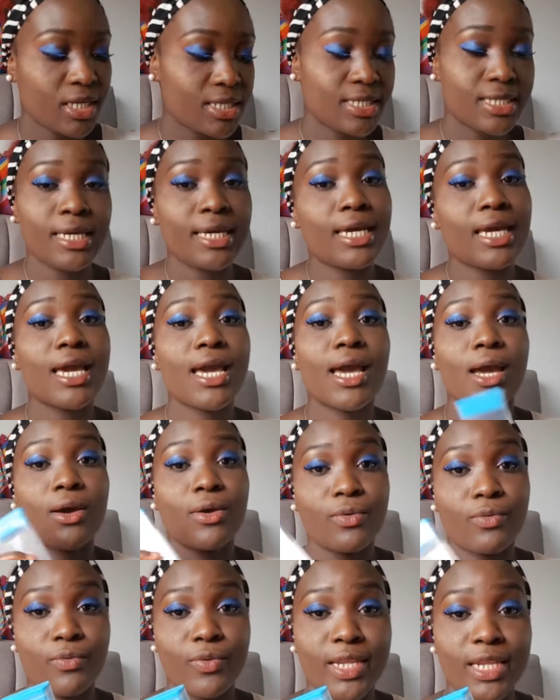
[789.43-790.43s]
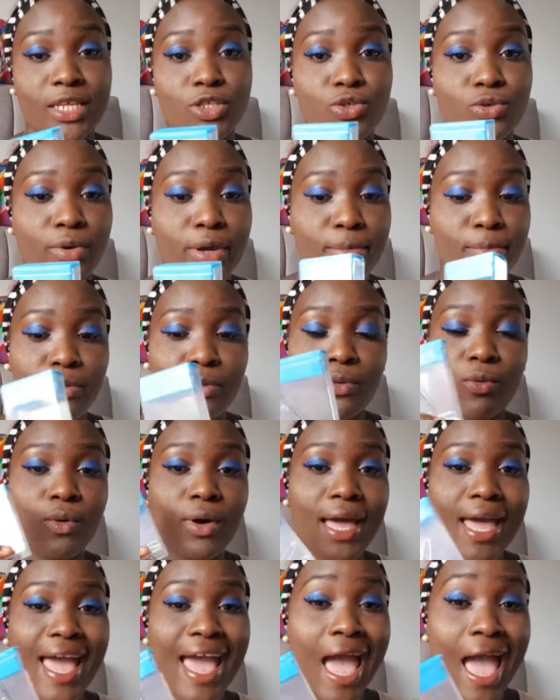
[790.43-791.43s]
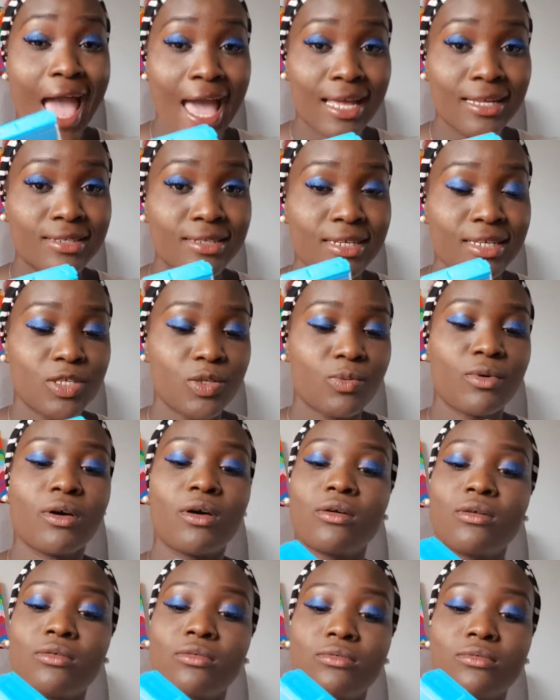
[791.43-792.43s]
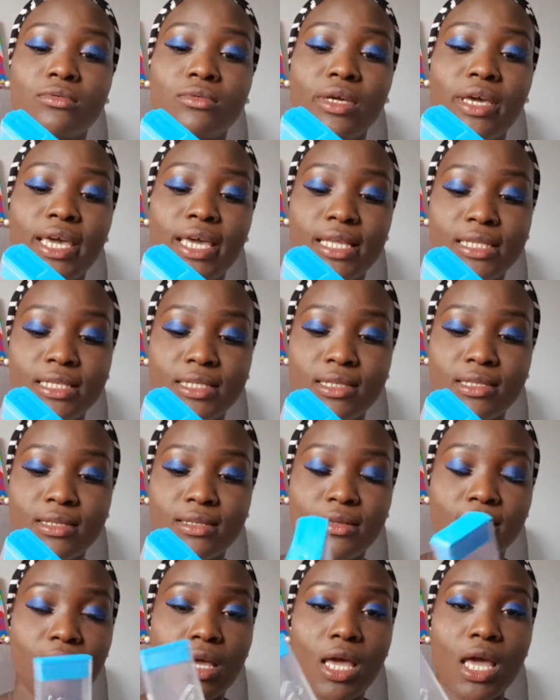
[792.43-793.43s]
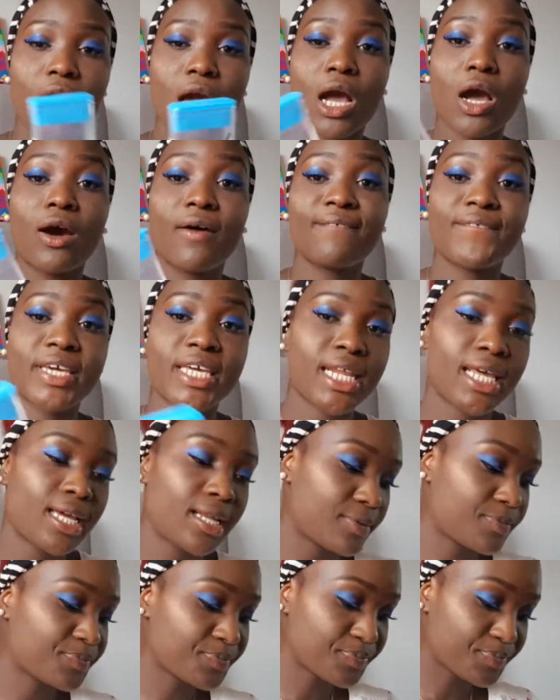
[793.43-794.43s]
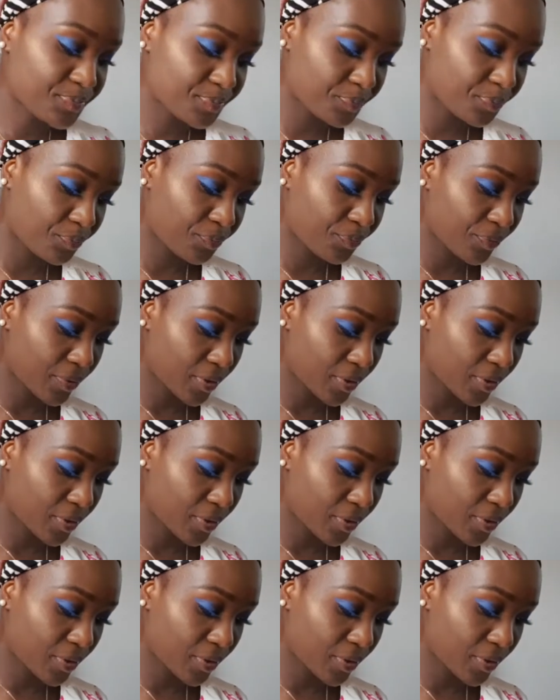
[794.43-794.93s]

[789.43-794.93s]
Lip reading: which is really easy, really doable, and as well, it's convenient.